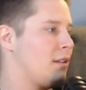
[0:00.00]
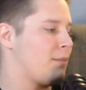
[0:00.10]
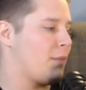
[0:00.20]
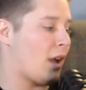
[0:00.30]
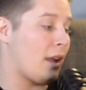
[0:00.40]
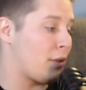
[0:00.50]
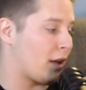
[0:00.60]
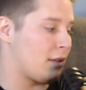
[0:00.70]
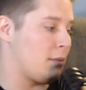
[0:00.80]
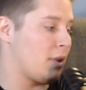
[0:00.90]
I
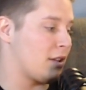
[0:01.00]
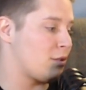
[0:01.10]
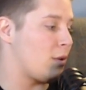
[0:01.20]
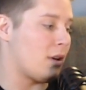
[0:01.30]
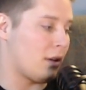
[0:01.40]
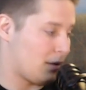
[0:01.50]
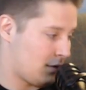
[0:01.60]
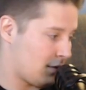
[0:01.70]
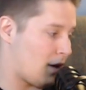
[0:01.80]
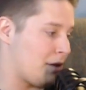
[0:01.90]
think the biggest one
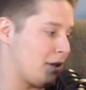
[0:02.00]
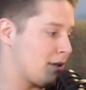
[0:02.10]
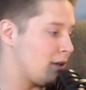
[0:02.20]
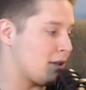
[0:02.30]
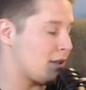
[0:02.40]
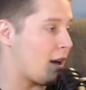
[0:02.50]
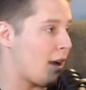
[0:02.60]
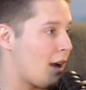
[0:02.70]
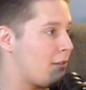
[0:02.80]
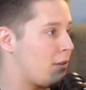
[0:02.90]
on this list that I
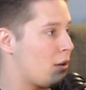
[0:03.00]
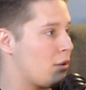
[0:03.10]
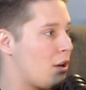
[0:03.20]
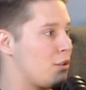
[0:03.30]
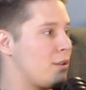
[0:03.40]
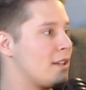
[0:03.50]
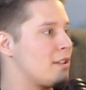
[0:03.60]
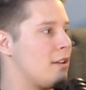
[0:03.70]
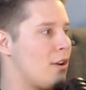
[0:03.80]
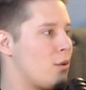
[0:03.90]
have, how you get
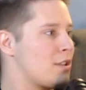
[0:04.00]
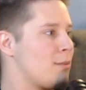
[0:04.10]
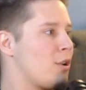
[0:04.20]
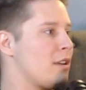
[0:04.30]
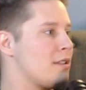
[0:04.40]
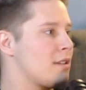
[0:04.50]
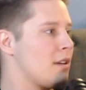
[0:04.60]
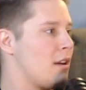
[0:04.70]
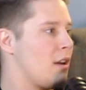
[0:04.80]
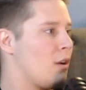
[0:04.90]
to know someone is
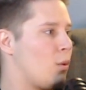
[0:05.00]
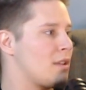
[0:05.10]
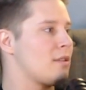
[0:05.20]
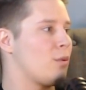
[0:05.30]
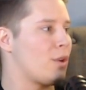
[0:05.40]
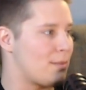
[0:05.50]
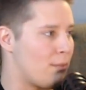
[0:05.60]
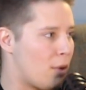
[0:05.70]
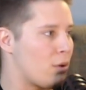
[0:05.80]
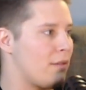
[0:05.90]
what's
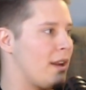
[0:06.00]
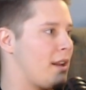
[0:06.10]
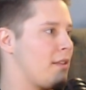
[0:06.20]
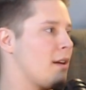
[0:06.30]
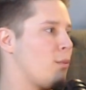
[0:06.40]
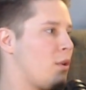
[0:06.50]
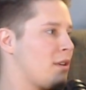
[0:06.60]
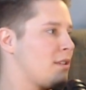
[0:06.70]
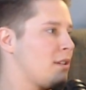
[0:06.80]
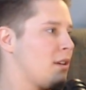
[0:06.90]
motivating them,
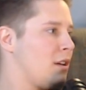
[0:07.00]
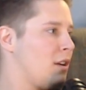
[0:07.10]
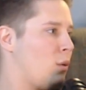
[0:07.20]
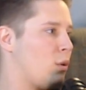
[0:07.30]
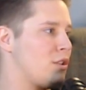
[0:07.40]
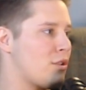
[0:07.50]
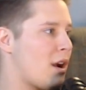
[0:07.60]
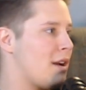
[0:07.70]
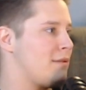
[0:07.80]
what drives